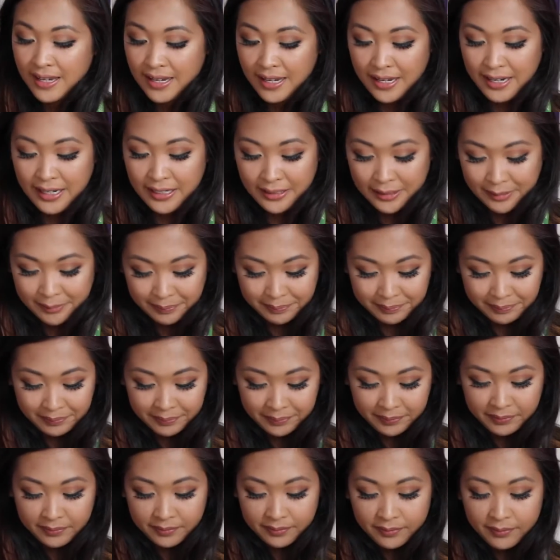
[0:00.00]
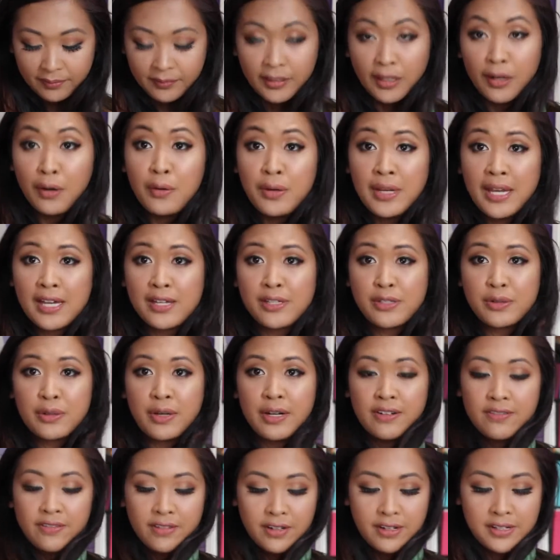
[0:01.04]
Oh yeah,
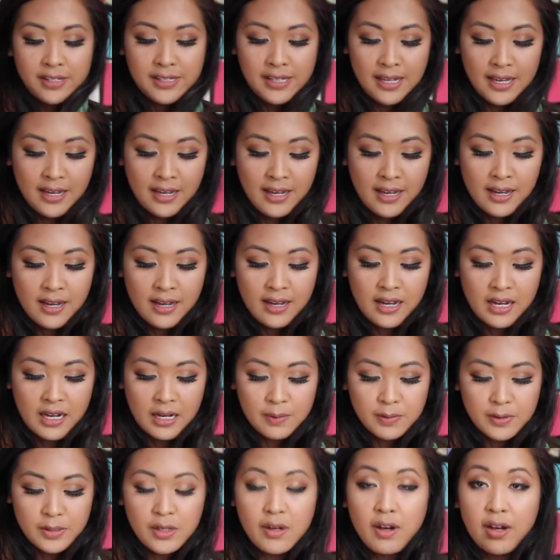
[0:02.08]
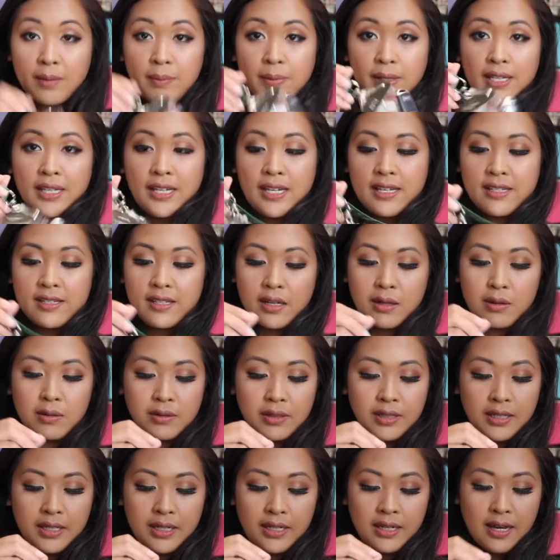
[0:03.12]
sorry, I forgot to say. So on my keys I
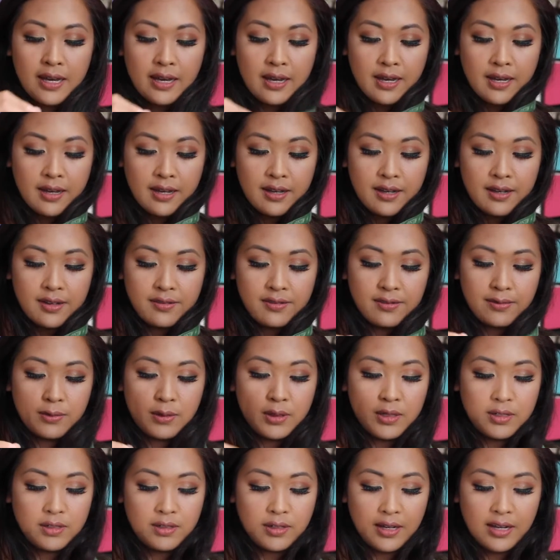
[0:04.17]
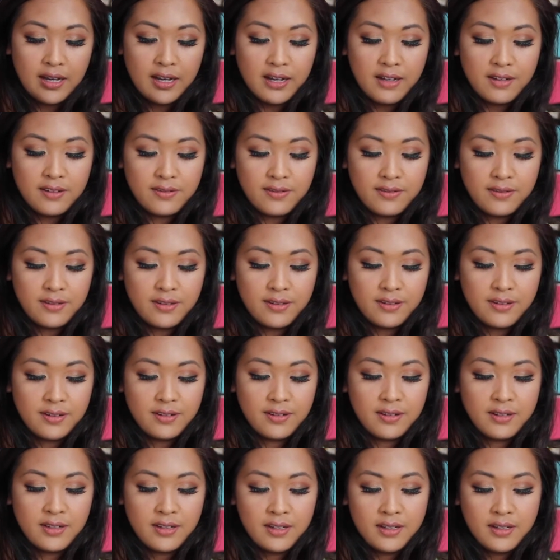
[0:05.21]
only have, well, I have,
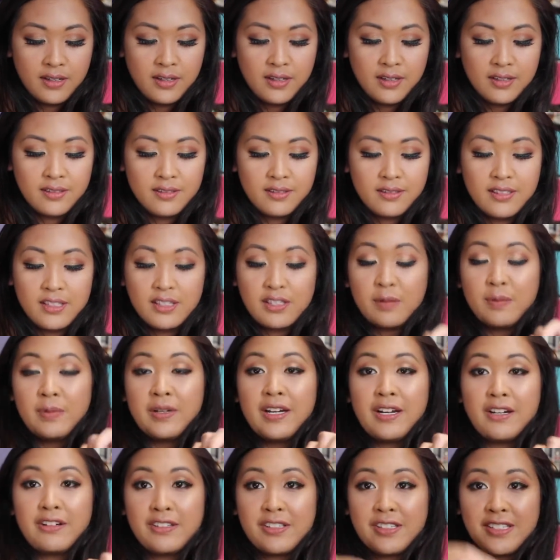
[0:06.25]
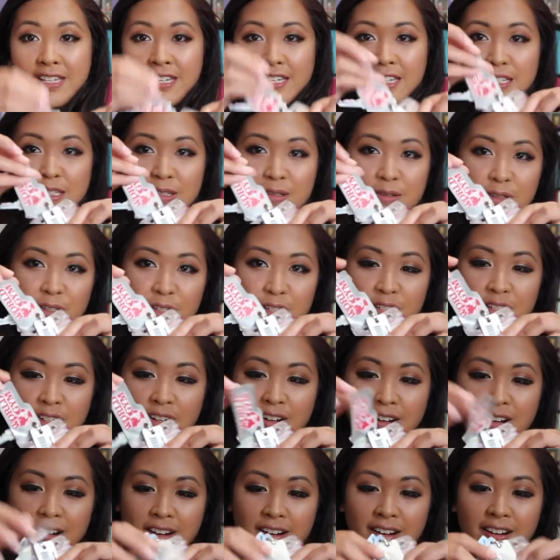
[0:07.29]
these are my house keys, which
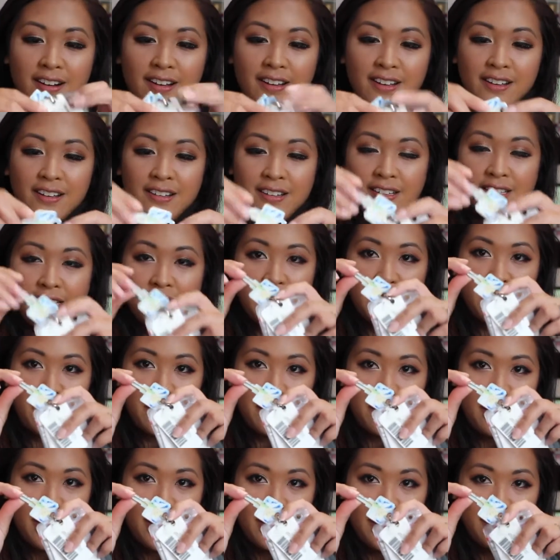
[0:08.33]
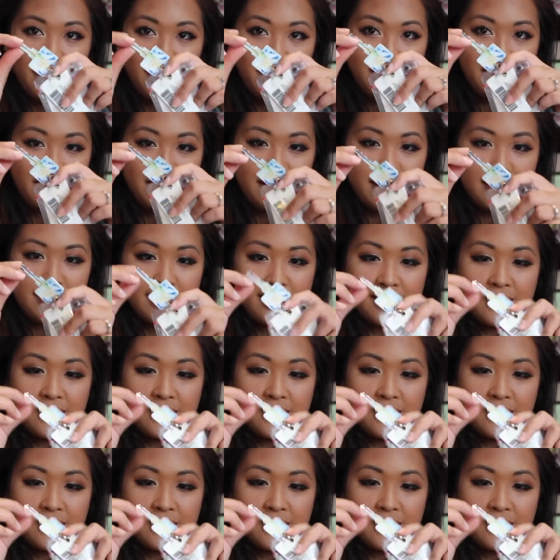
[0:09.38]
are Tinkerbell's,